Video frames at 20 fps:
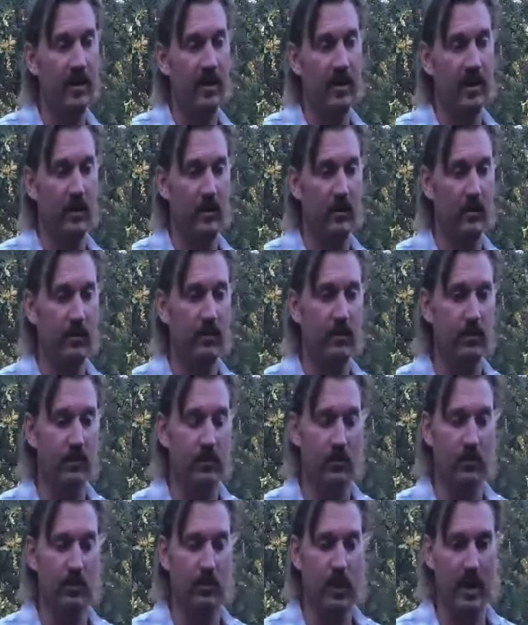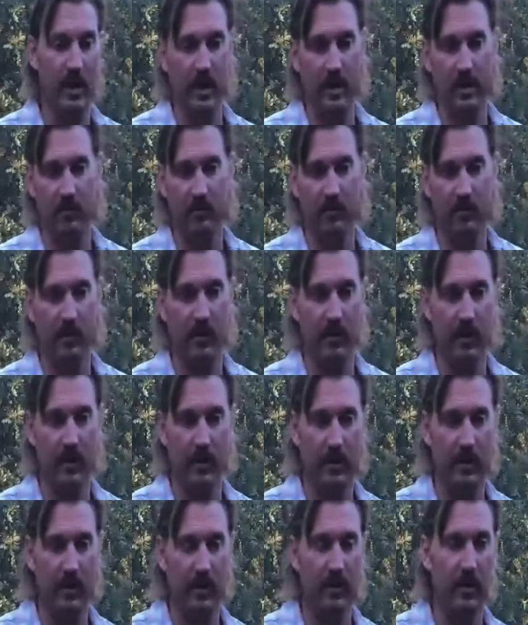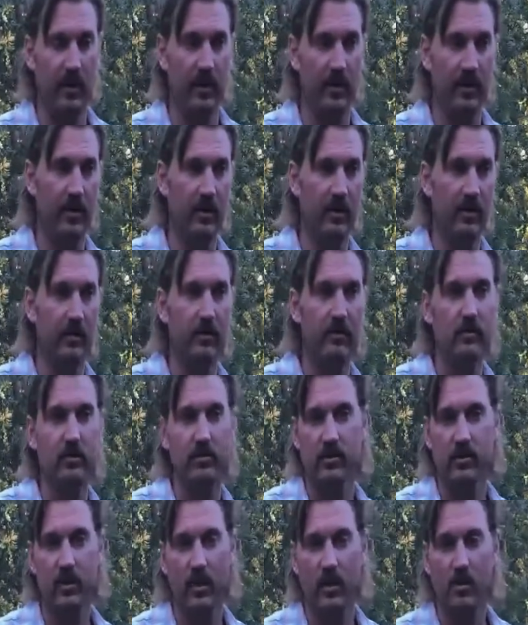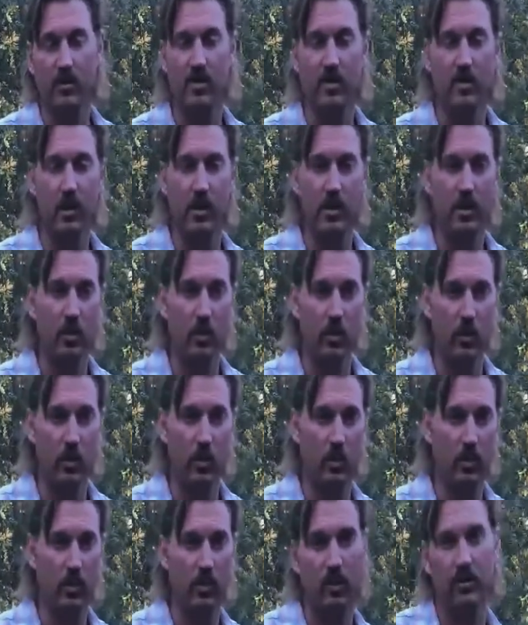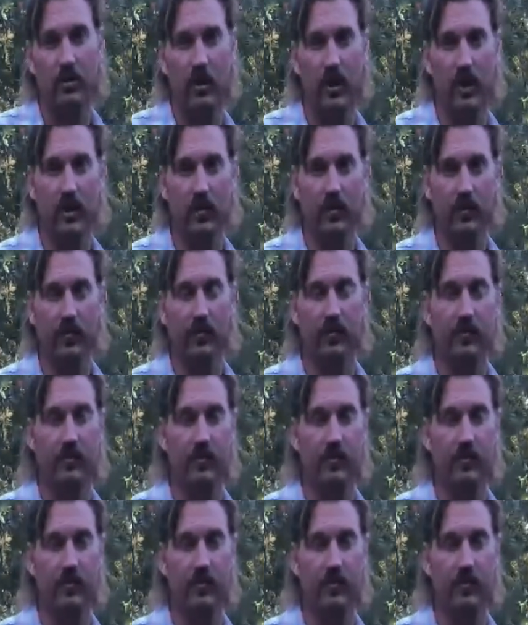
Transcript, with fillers: it goes through a very kind of slow, somewhat cool um,